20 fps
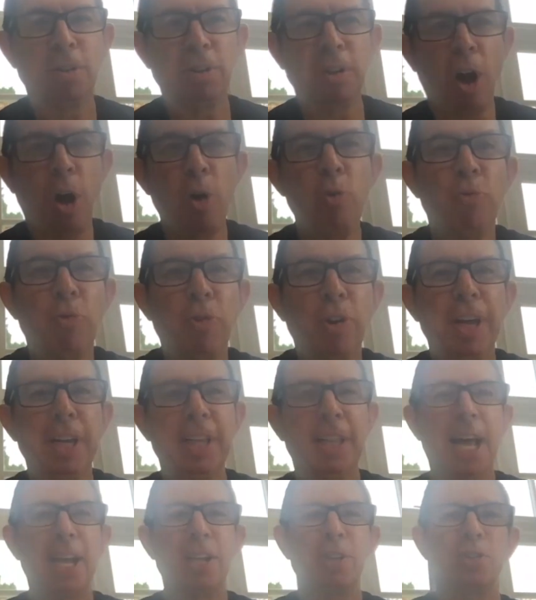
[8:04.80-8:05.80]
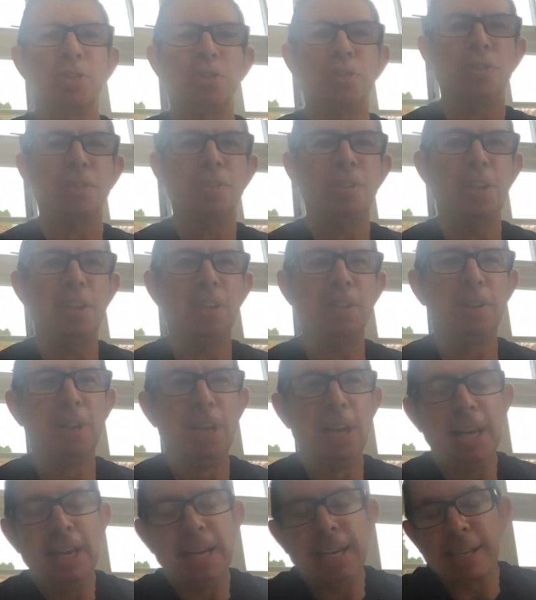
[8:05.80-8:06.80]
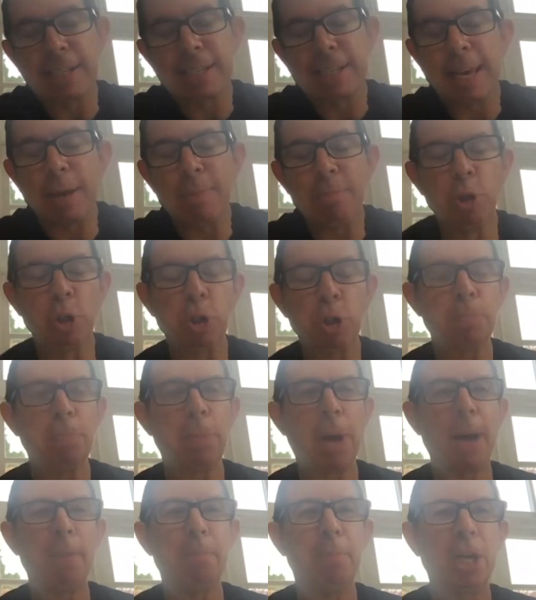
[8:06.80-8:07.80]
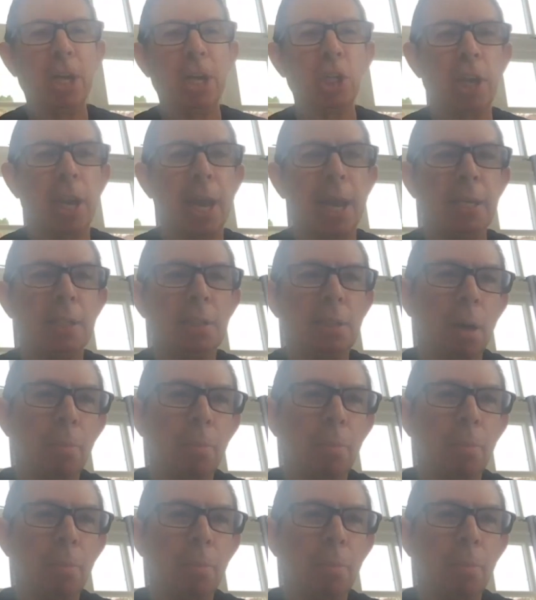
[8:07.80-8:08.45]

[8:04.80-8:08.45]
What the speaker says: hopefully, it doesn't get pushed back much later.